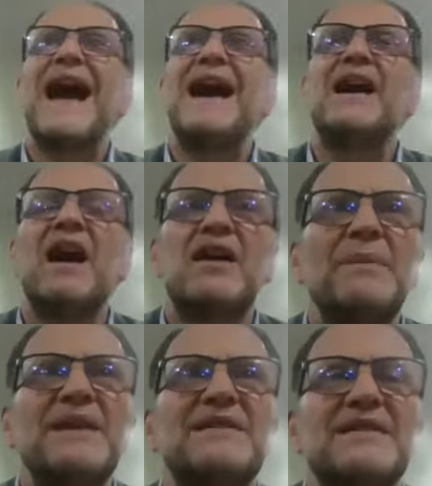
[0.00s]
are
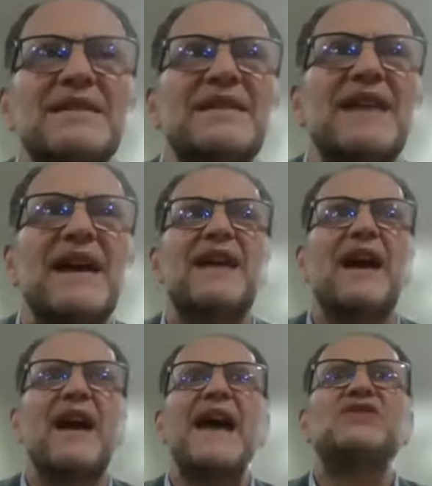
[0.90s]
coming to the
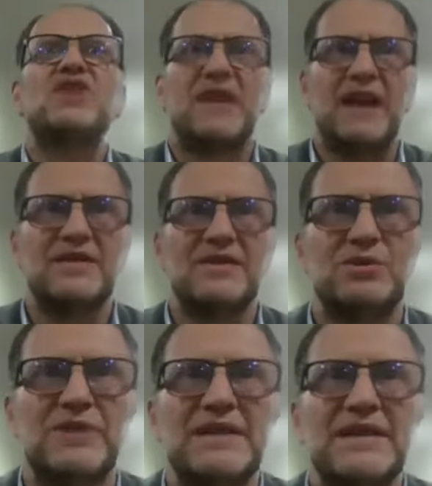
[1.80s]
Seder educated
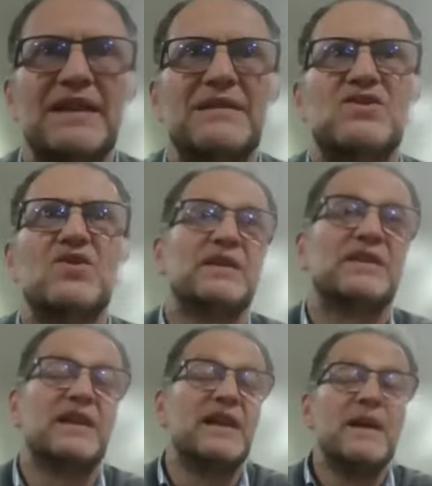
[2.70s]
already during
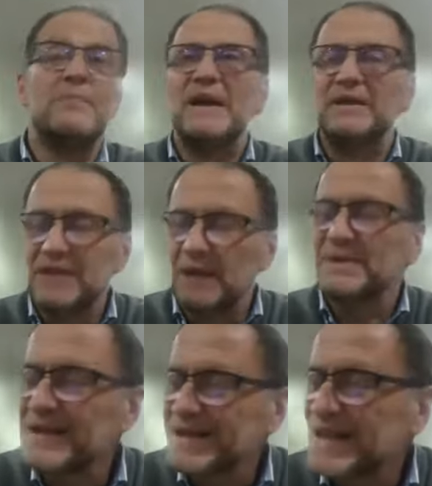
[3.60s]
the build up
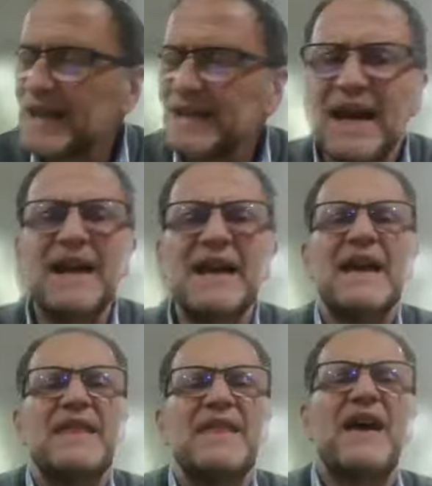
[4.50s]
to the Seder.
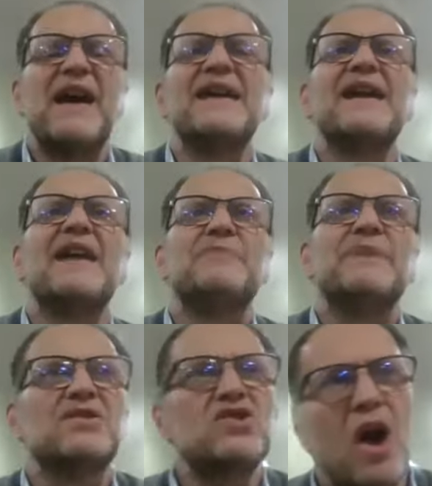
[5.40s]
They have
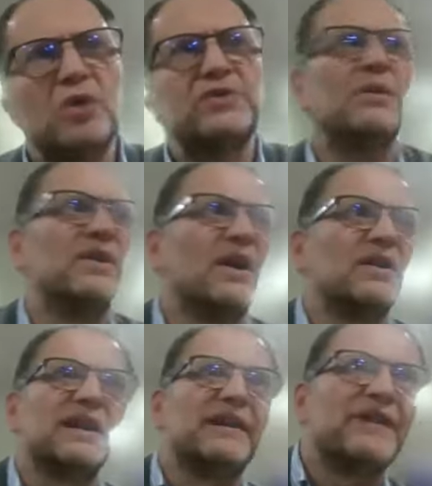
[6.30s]
been told that we're not
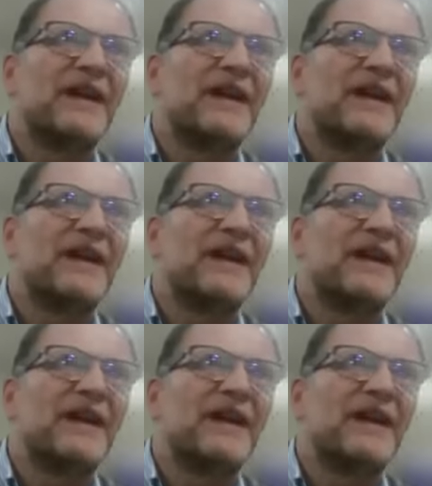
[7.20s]
going to have